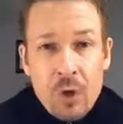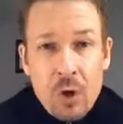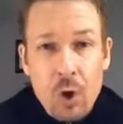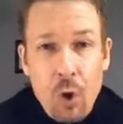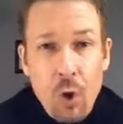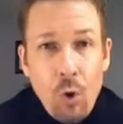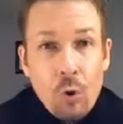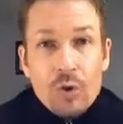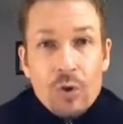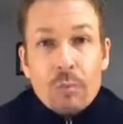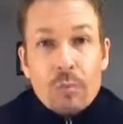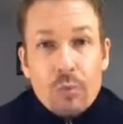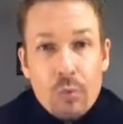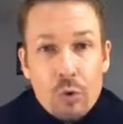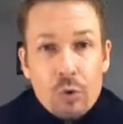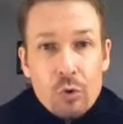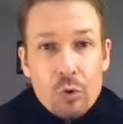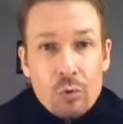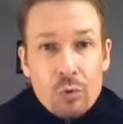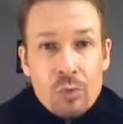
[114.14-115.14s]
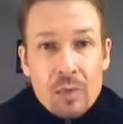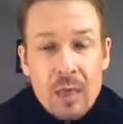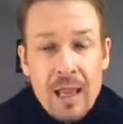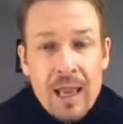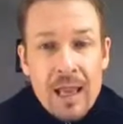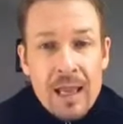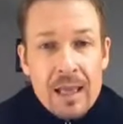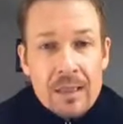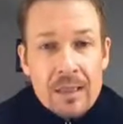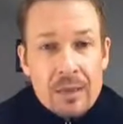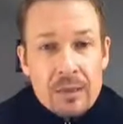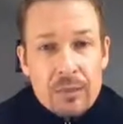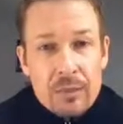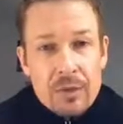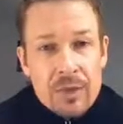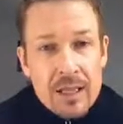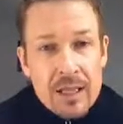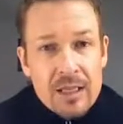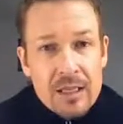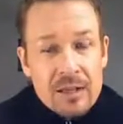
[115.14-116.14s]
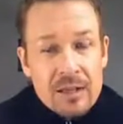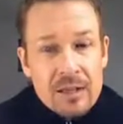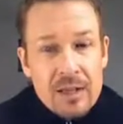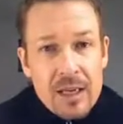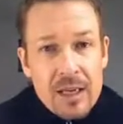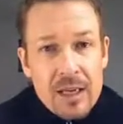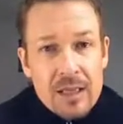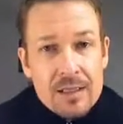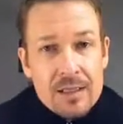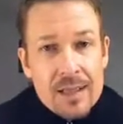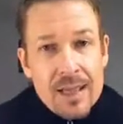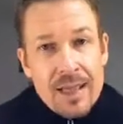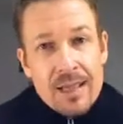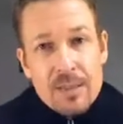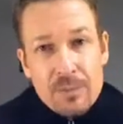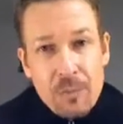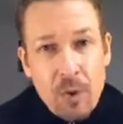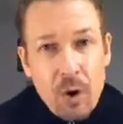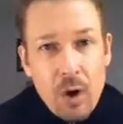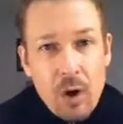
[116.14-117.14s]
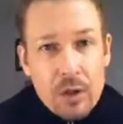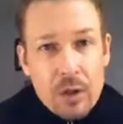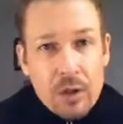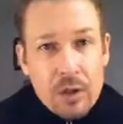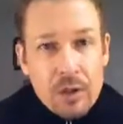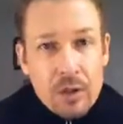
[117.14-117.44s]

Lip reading: hold a broom and pretend it's a dance partner.